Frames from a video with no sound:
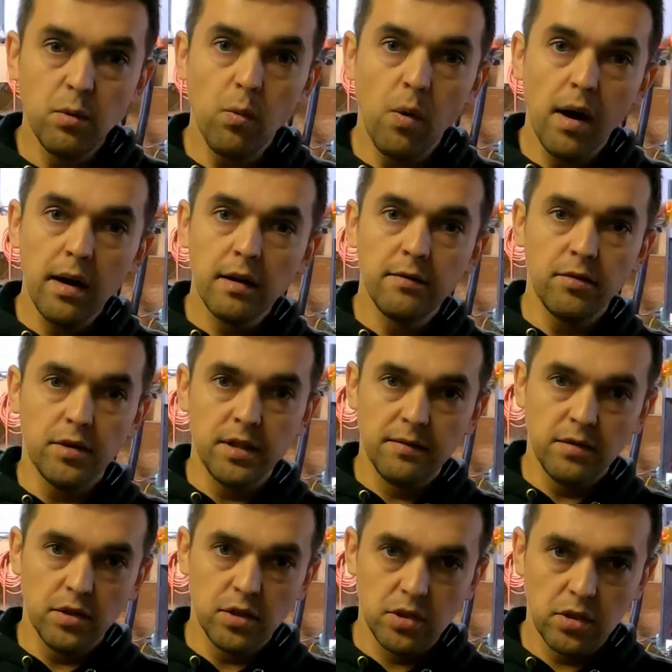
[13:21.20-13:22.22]
wired for
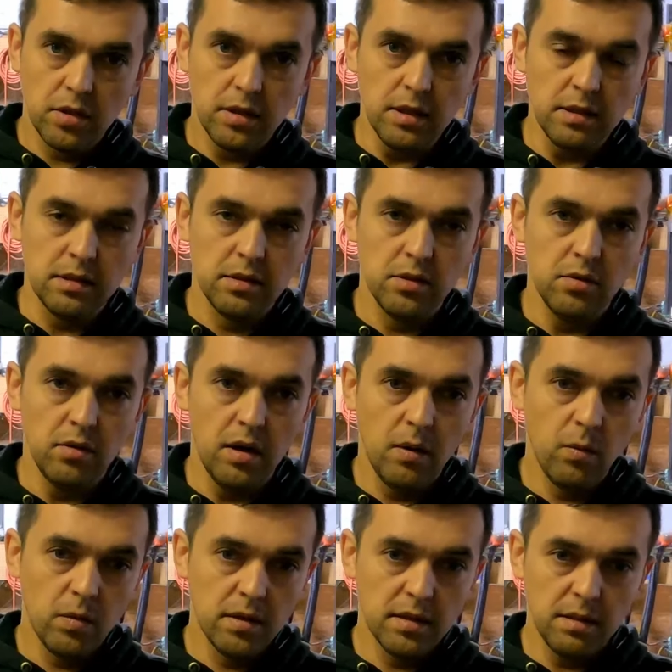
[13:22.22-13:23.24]
different circuits, so I
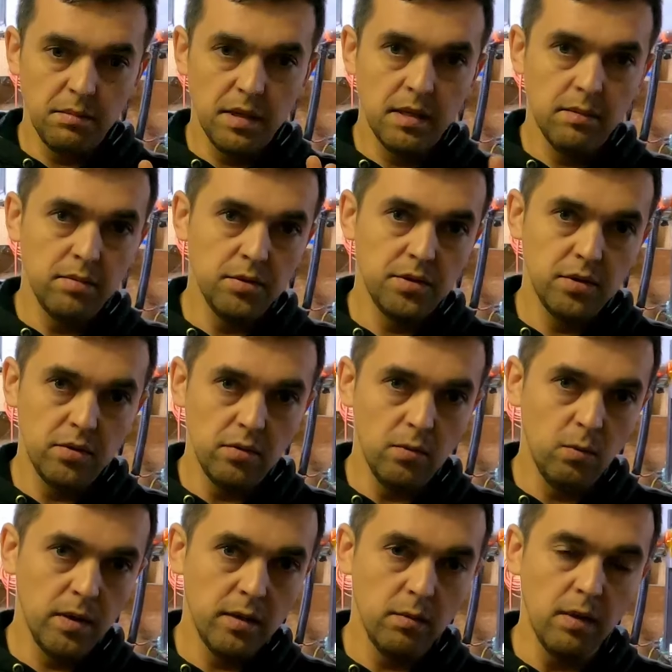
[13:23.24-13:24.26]
want it to be able to
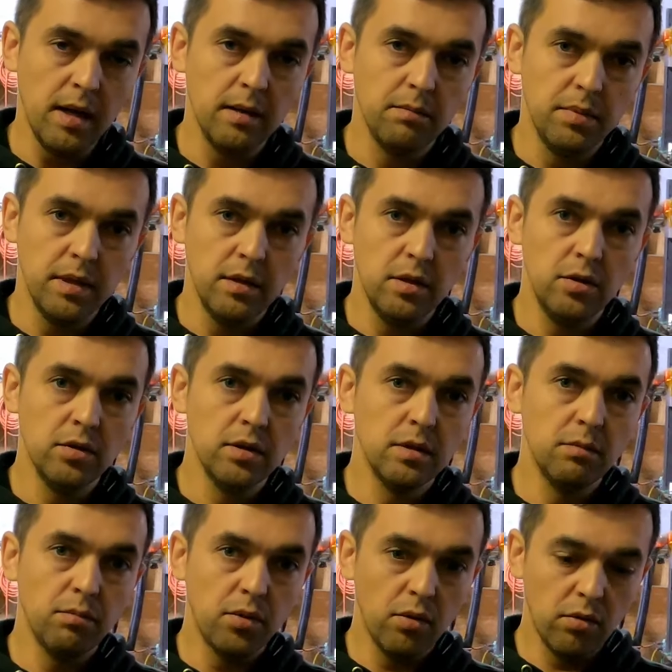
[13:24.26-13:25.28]
wigwag. But you can
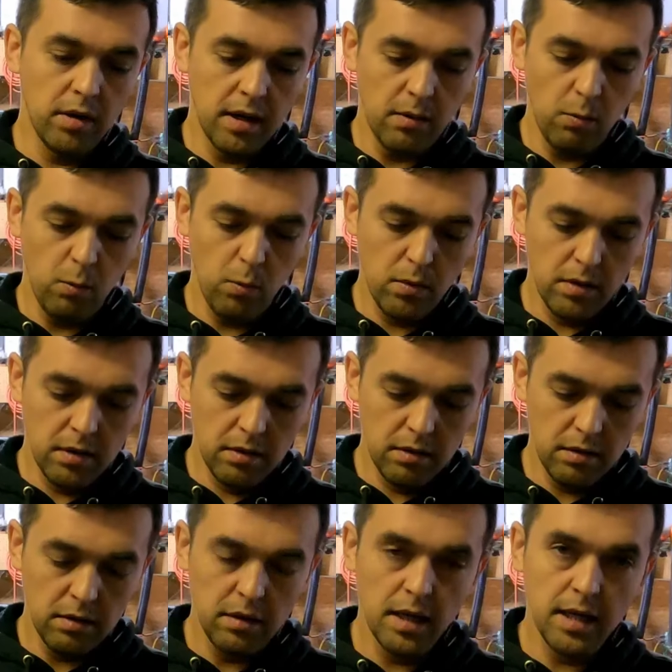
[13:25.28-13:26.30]
program one
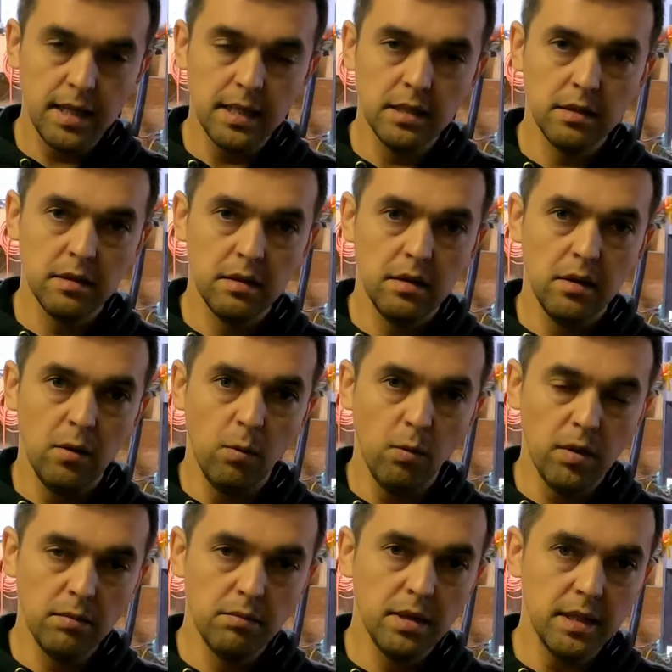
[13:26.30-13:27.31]
light,
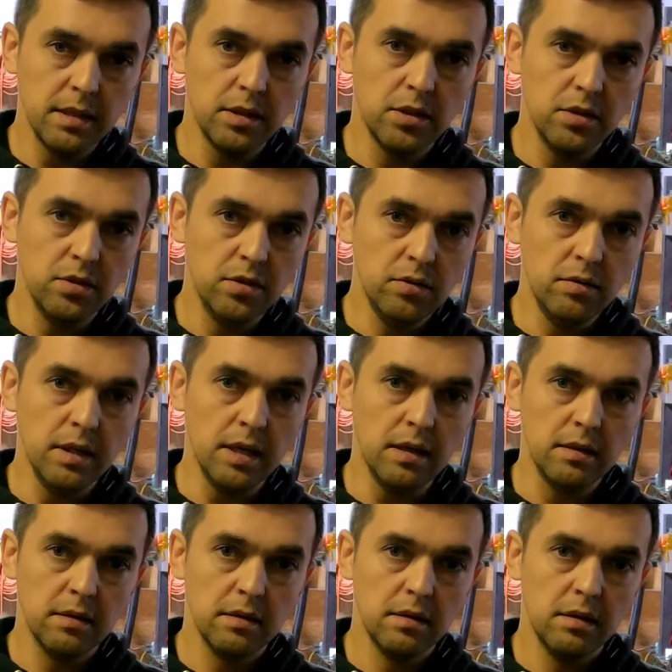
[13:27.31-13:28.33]
one button to do
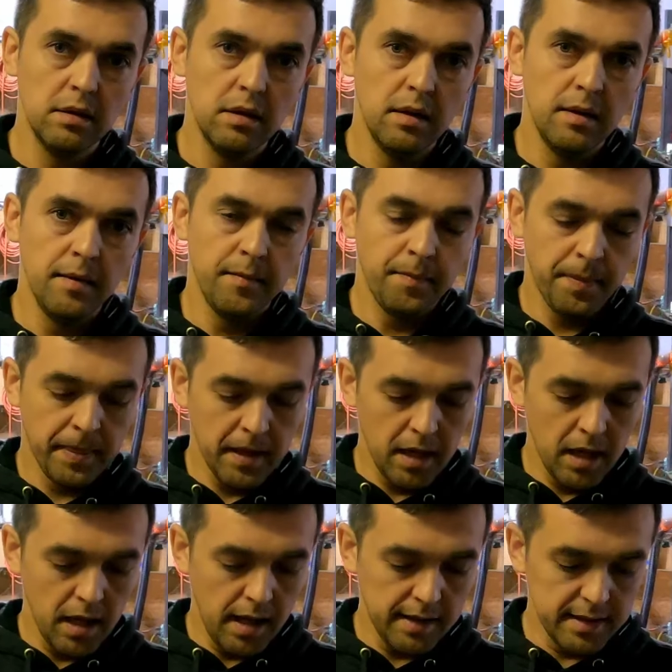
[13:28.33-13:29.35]
that.
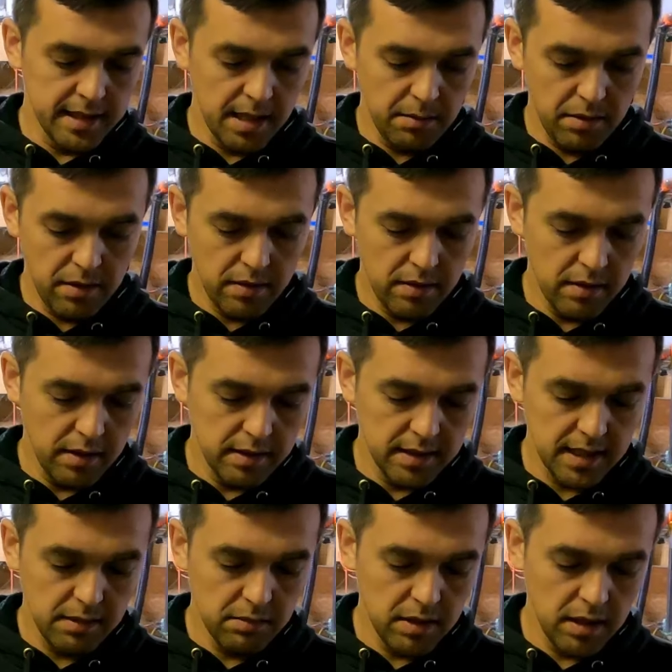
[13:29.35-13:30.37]
And
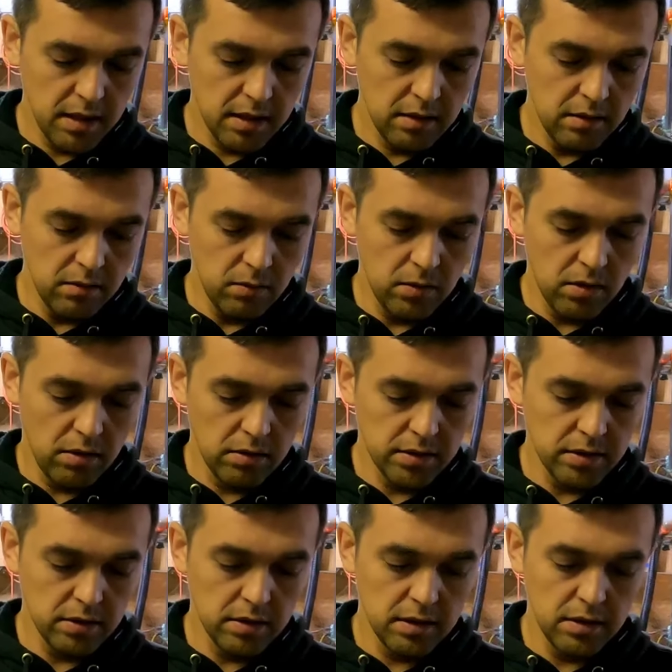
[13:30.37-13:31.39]
same thing, we're
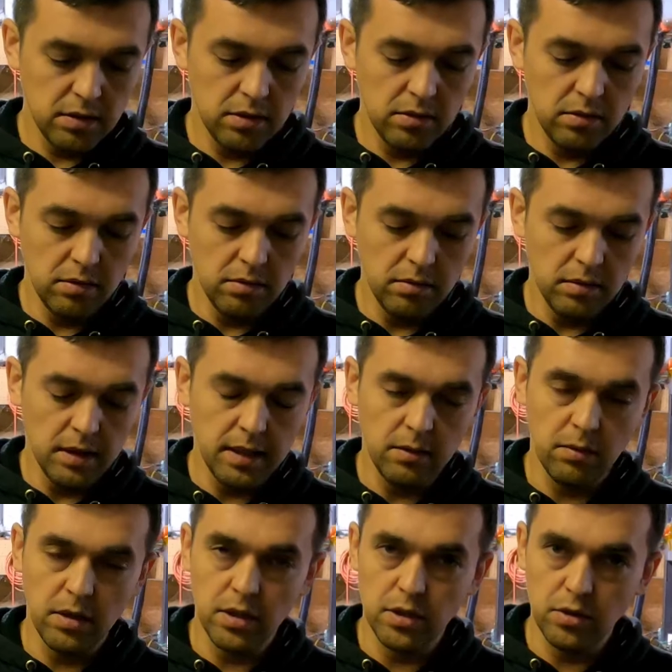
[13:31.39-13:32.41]
also going to do, like, we're
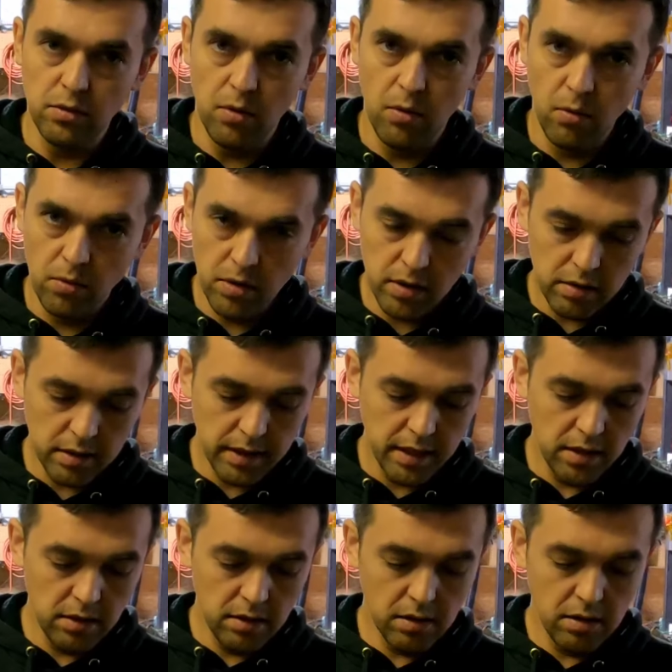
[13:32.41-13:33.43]
going to do a horn on
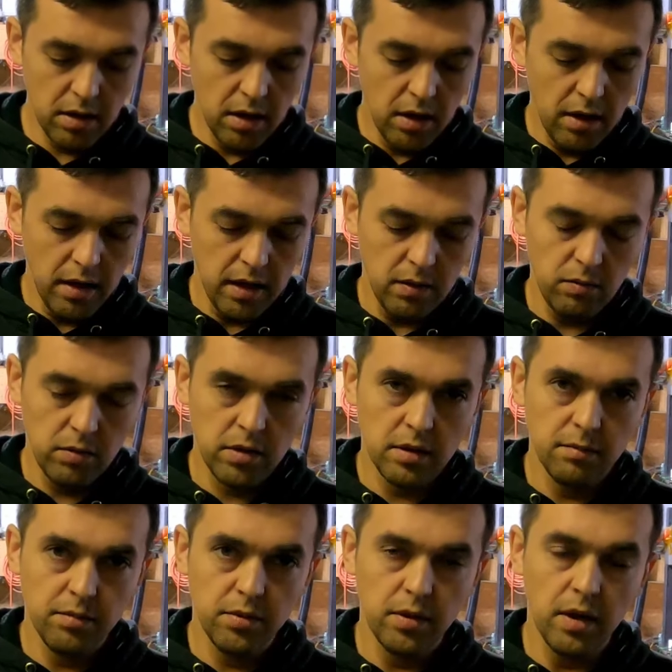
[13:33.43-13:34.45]
here, and we're going to
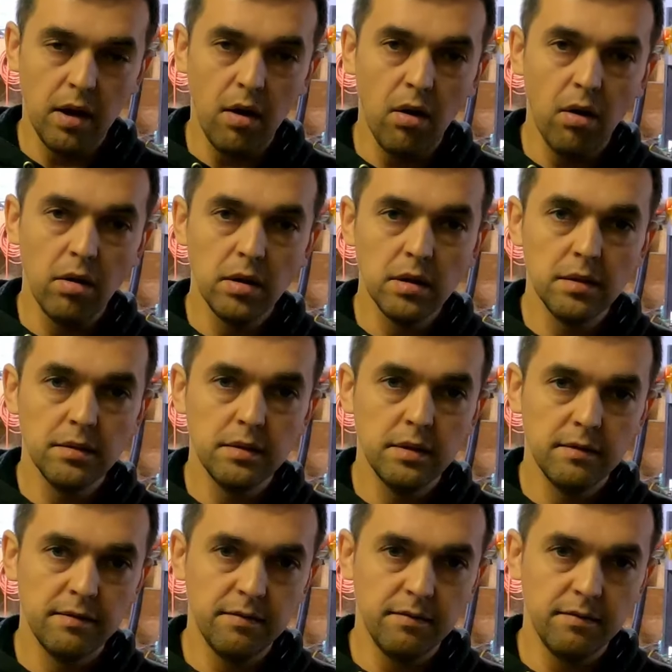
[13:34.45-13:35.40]
put all of the